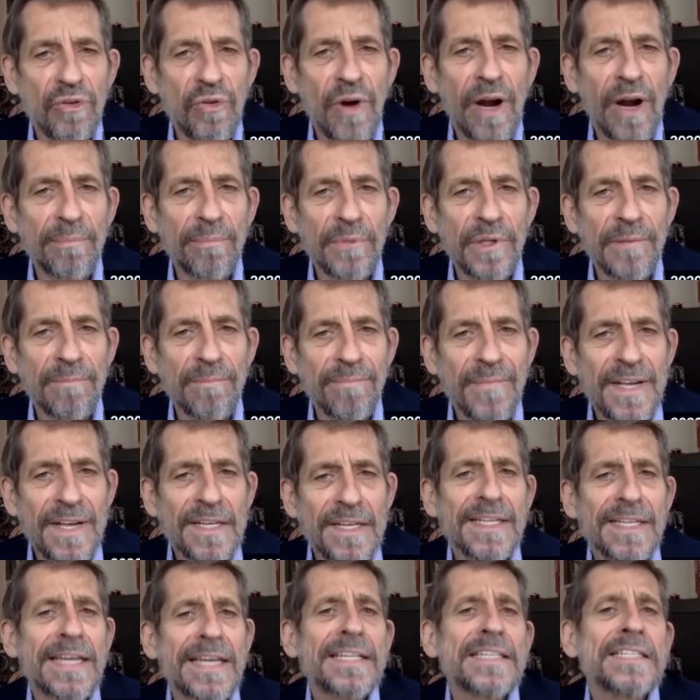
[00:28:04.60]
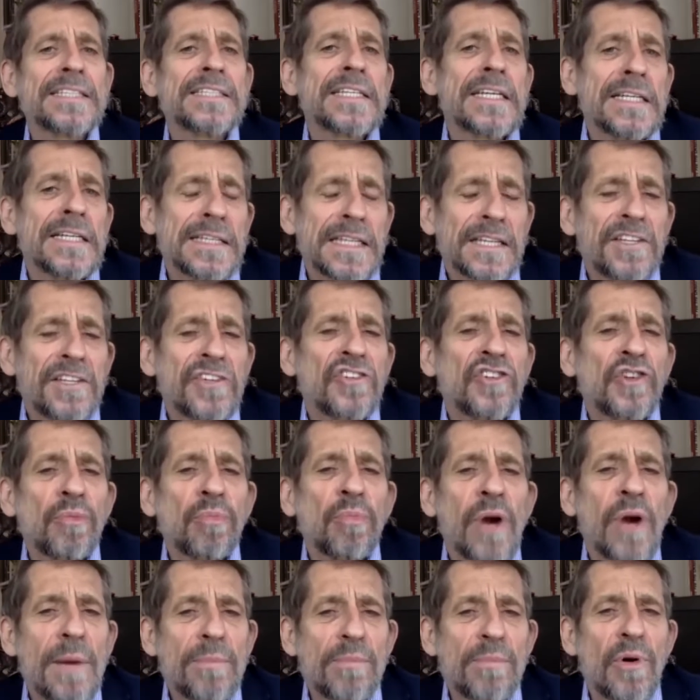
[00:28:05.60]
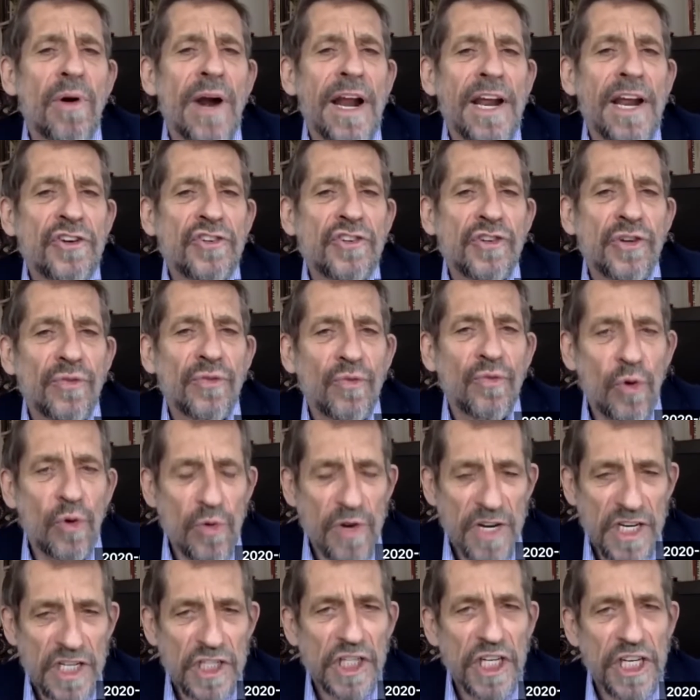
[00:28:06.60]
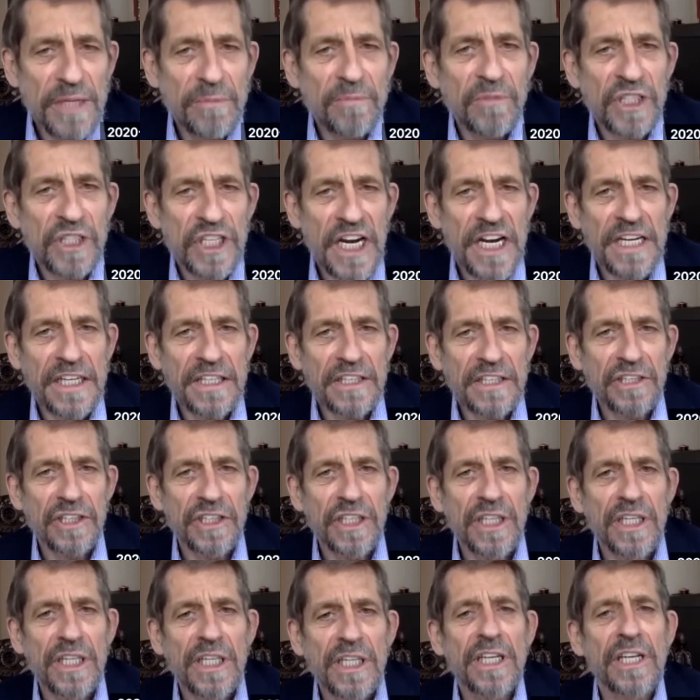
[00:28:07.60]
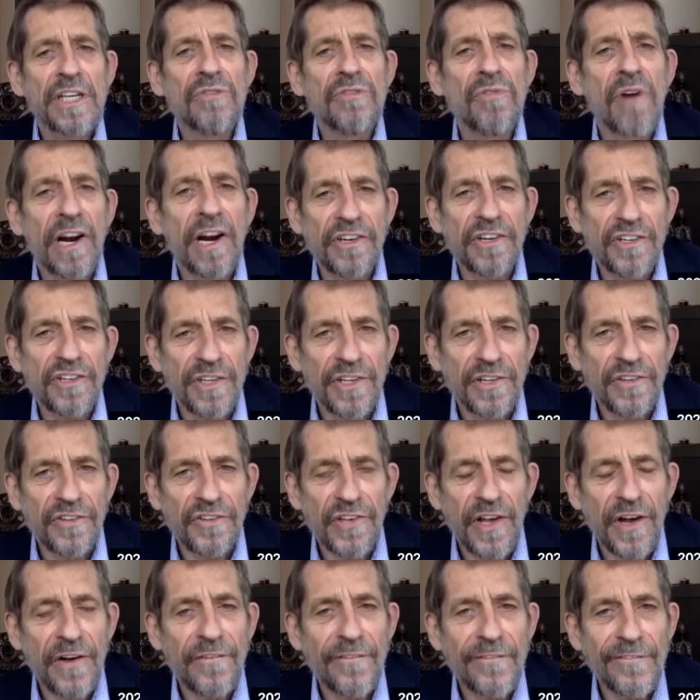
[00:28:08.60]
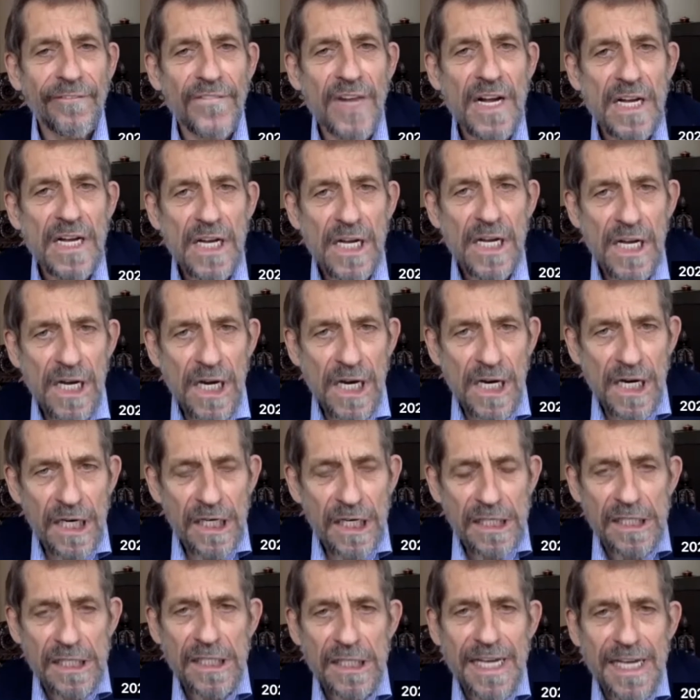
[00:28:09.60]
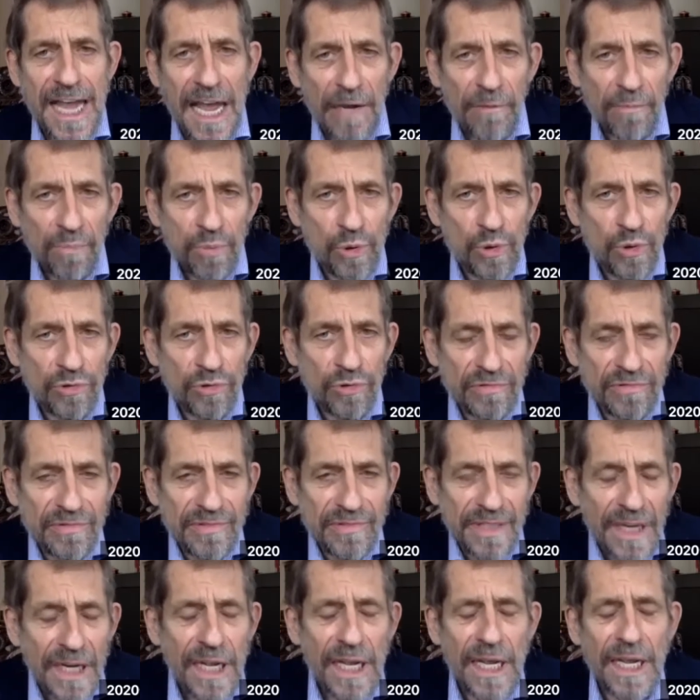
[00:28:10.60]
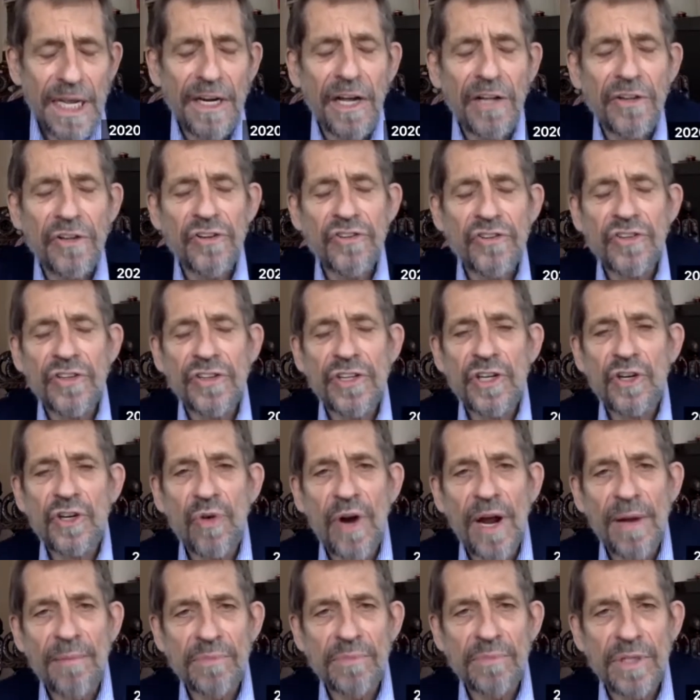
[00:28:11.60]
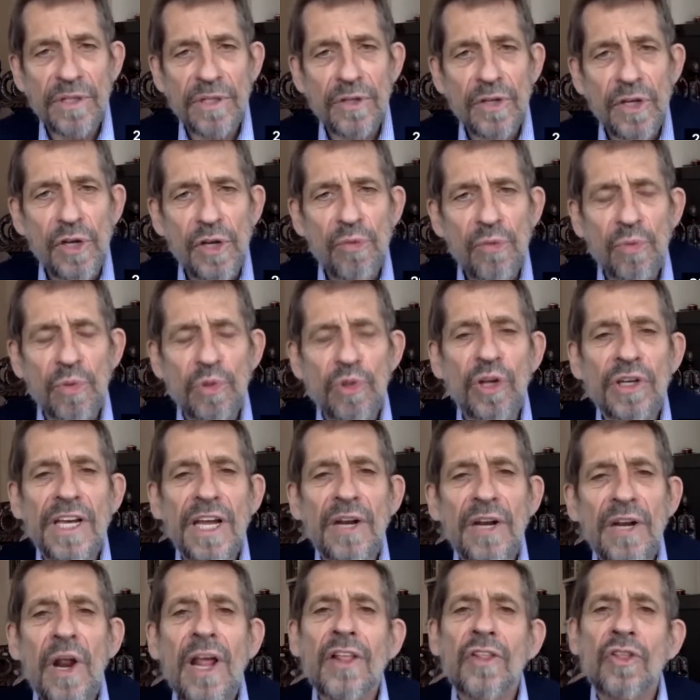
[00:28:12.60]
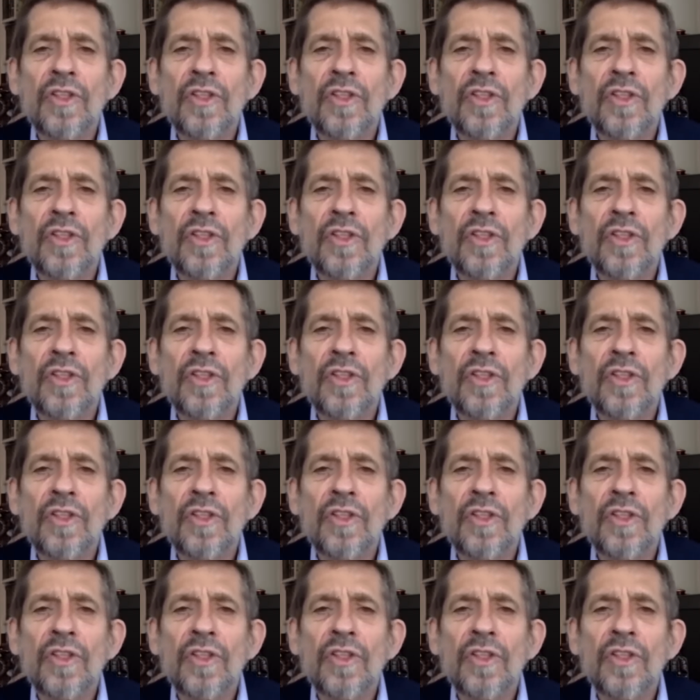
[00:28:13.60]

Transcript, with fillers: Kremlin. That is, that this is preparation for regime change in Russia itself. And Putin and others in the Kremlin would look at